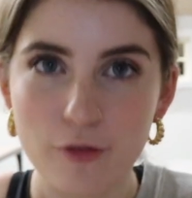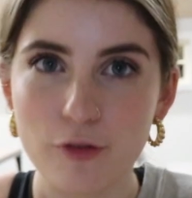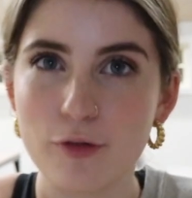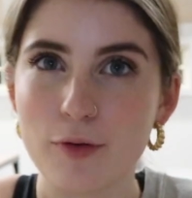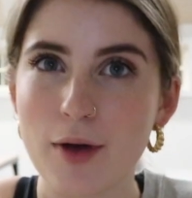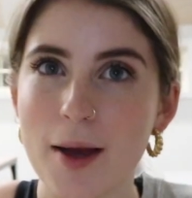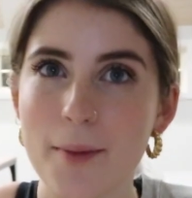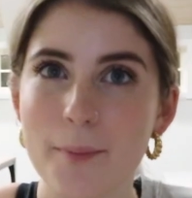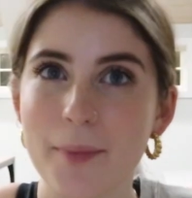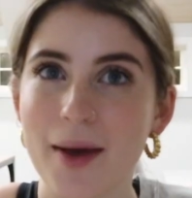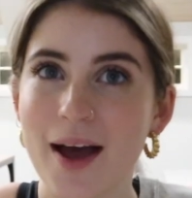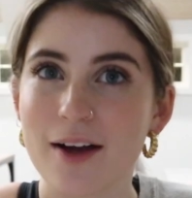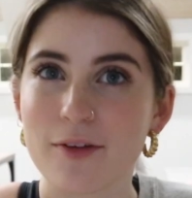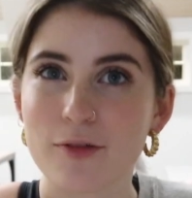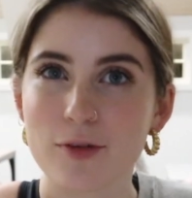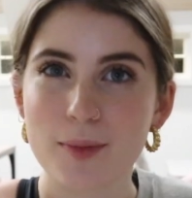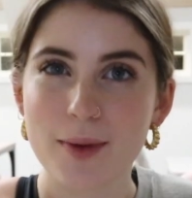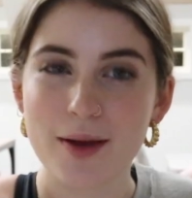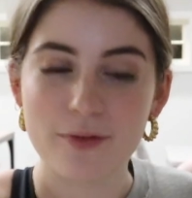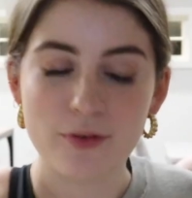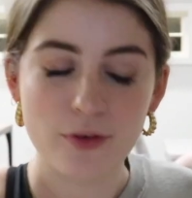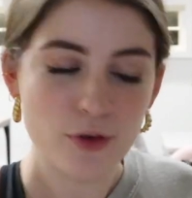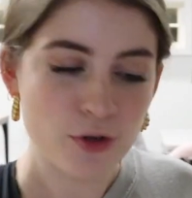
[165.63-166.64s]
I'm back from
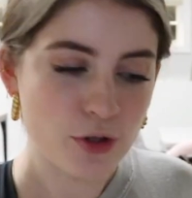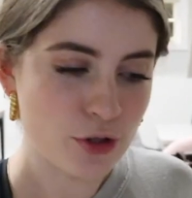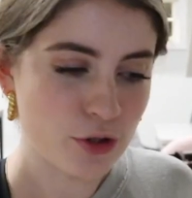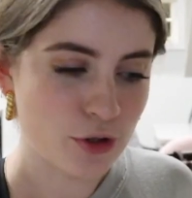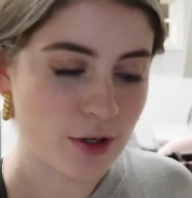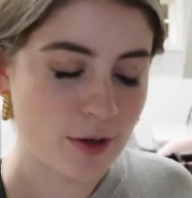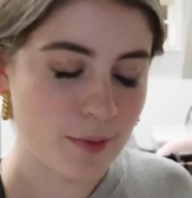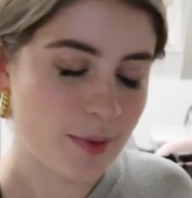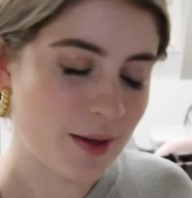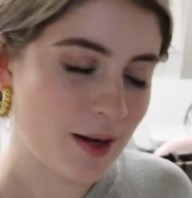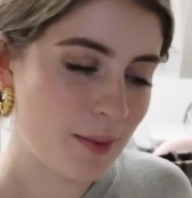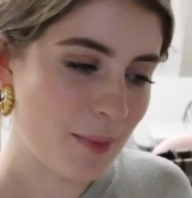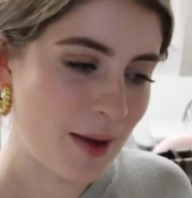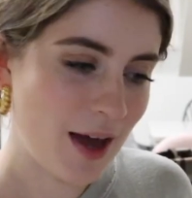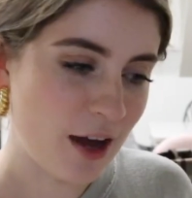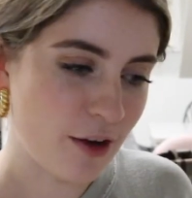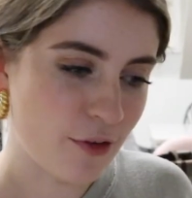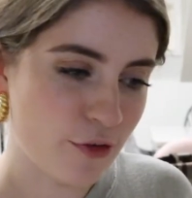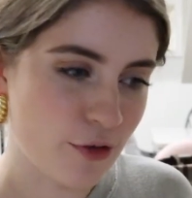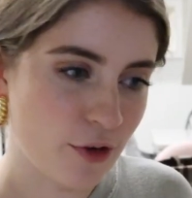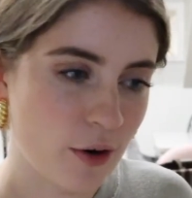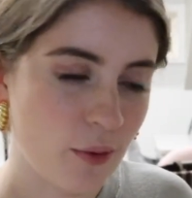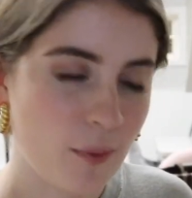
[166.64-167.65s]
my photo shoot. I've been
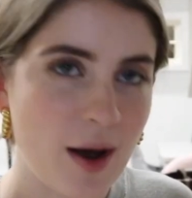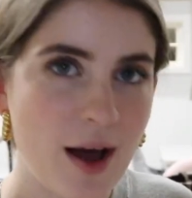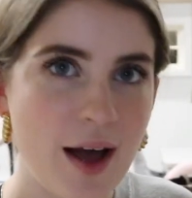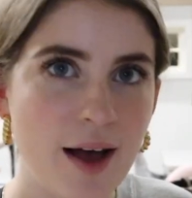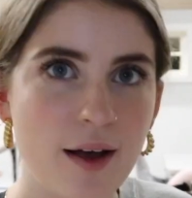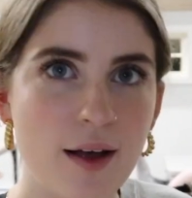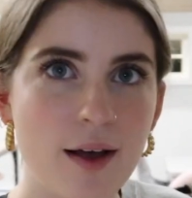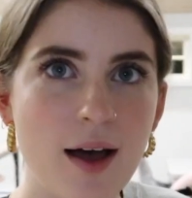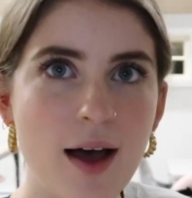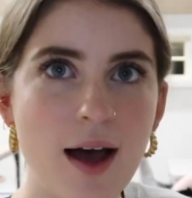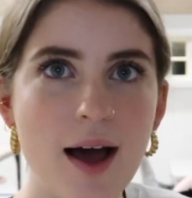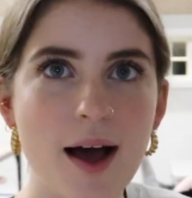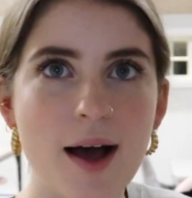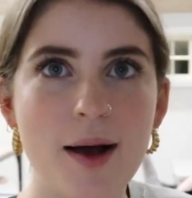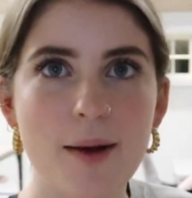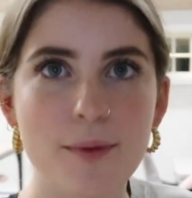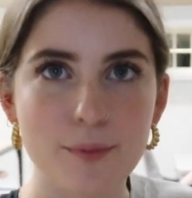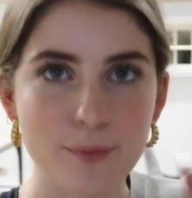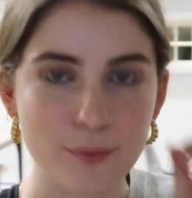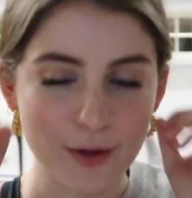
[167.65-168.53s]
back for a while.